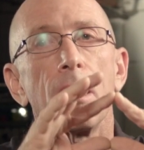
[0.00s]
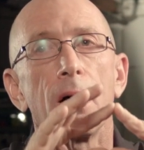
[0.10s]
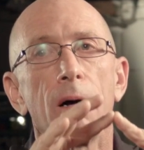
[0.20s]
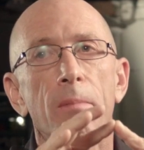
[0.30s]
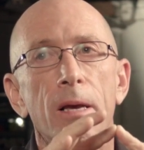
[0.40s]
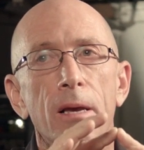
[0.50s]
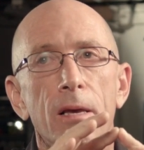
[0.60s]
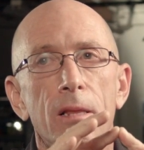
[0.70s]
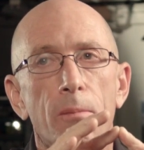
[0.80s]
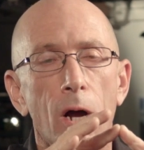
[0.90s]
um,
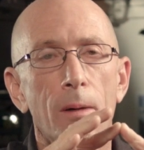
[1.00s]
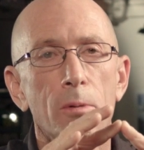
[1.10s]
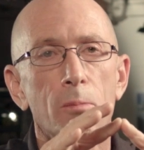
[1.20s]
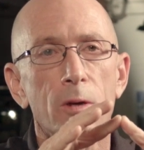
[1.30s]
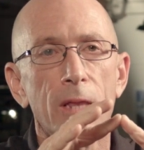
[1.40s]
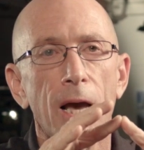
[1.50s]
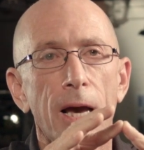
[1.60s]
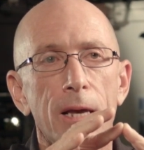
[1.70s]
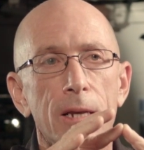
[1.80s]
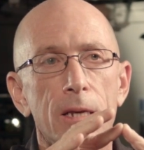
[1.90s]
the problem with
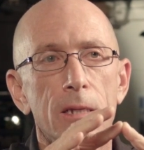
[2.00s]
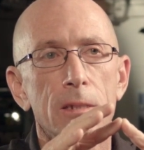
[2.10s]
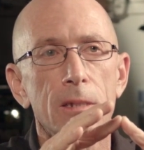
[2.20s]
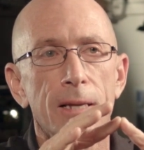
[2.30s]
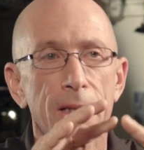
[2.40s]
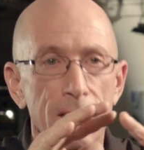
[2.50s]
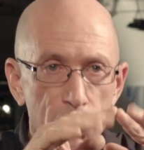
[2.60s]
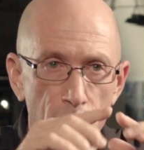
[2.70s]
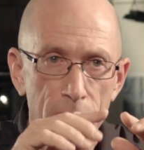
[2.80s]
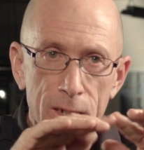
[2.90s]
that is, and they
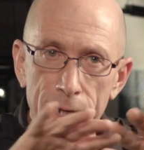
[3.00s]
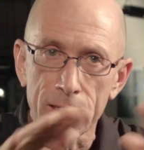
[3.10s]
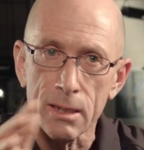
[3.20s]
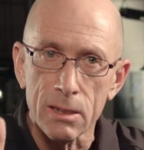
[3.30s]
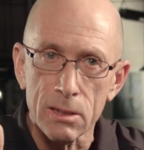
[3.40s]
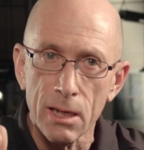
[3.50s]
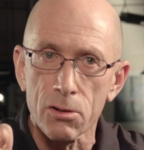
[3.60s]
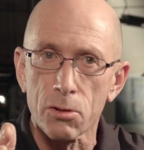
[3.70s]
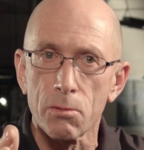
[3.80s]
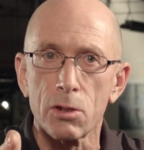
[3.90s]
started tightening the
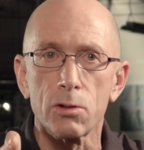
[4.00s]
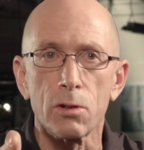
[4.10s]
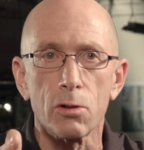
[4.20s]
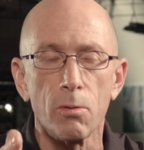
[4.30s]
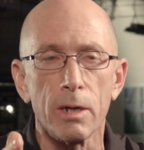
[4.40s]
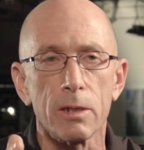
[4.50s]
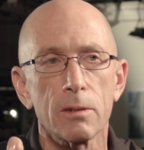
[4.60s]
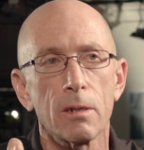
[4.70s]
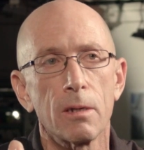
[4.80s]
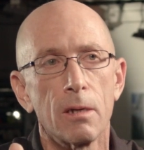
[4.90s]
sail to reduce the
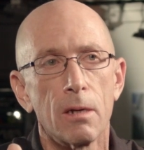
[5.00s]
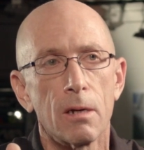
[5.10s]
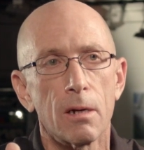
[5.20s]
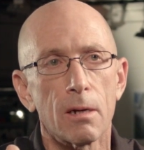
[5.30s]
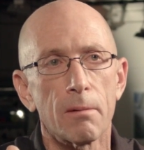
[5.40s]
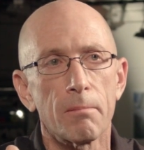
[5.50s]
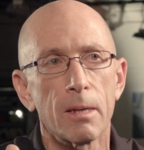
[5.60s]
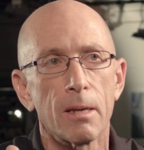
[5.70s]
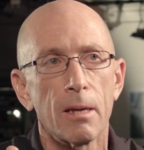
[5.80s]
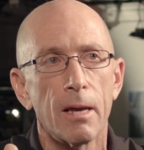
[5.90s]
twist. Um,
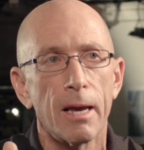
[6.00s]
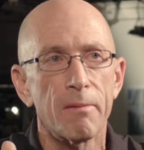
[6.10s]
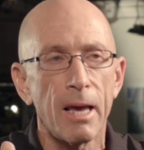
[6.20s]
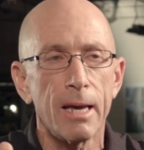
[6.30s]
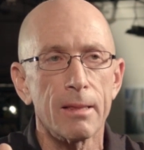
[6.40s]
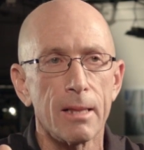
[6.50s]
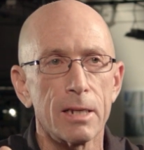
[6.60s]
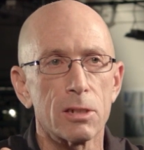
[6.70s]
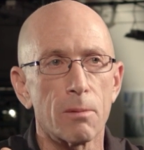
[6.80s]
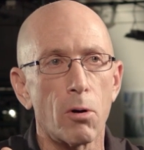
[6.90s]
and that
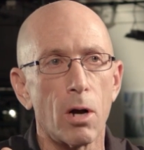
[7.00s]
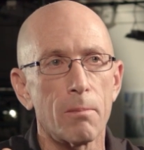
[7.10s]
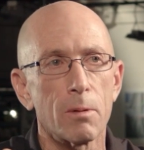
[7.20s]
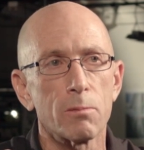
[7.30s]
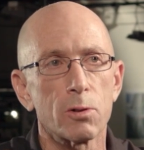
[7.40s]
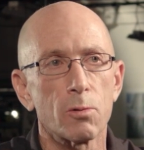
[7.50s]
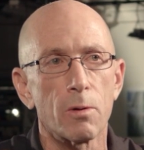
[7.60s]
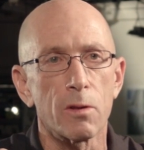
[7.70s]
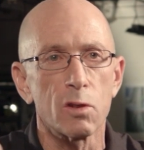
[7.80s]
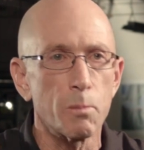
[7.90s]
led to problems
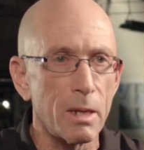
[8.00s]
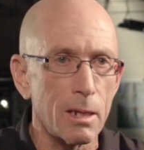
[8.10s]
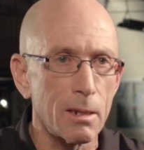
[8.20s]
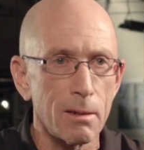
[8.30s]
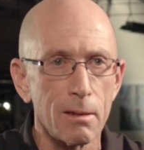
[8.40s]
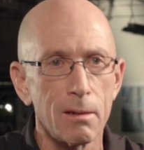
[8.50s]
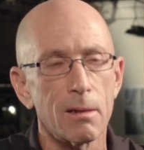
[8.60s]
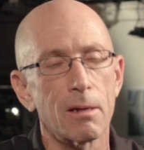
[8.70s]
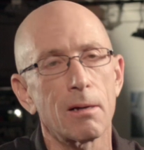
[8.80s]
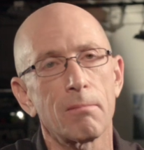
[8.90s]
with spinning
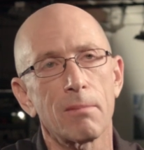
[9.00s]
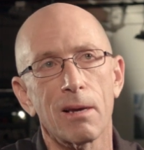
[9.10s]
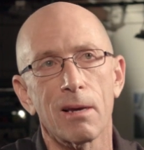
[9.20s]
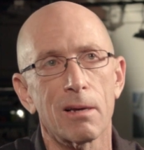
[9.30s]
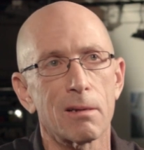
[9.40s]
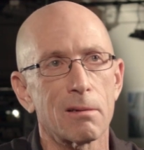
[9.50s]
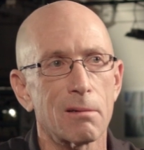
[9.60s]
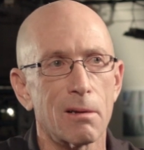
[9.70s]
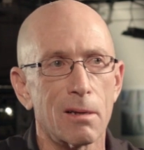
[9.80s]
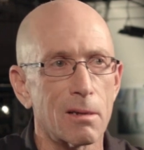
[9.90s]
um,
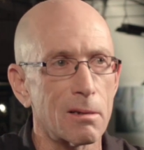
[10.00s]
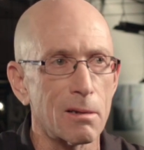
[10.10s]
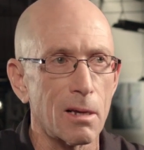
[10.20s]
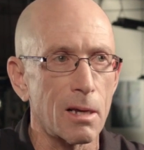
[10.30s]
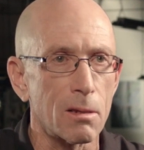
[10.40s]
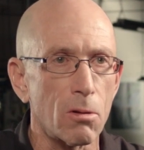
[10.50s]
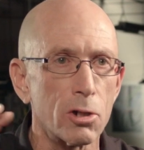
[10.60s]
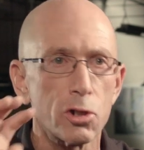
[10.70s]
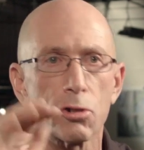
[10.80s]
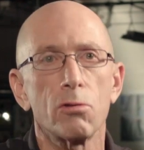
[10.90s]
and, and, and
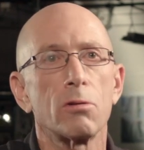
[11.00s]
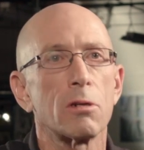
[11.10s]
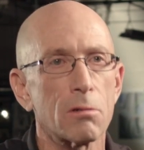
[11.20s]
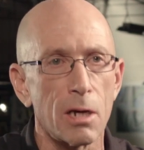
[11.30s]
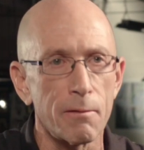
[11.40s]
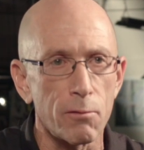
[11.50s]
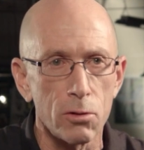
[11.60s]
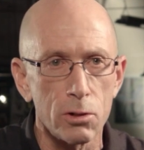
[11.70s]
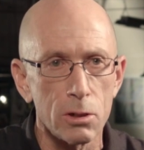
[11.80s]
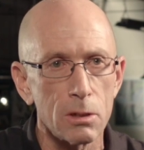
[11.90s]
longitudinal
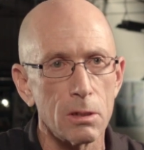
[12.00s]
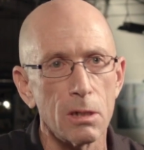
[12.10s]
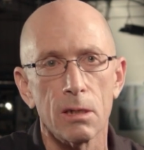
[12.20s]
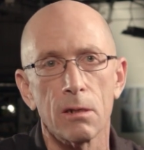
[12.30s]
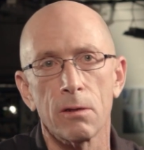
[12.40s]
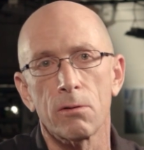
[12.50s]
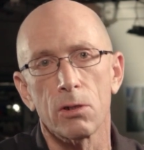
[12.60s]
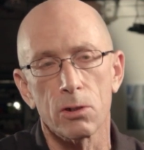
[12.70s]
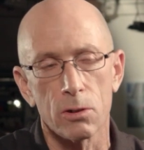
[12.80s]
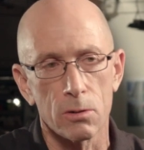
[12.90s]
divergency and other
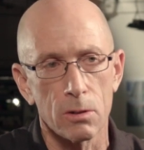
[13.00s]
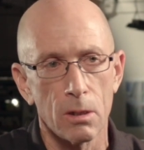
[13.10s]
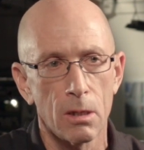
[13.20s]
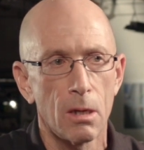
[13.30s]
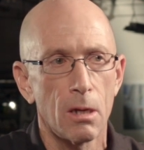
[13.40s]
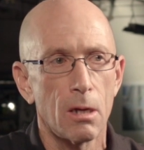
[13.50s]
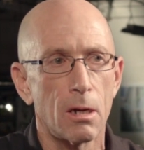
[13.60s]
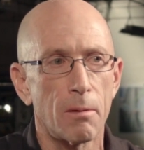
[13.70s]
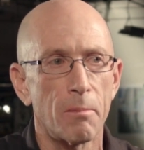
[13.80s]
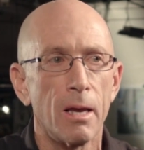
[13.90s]
issues.
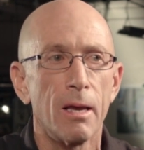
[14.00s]
Um,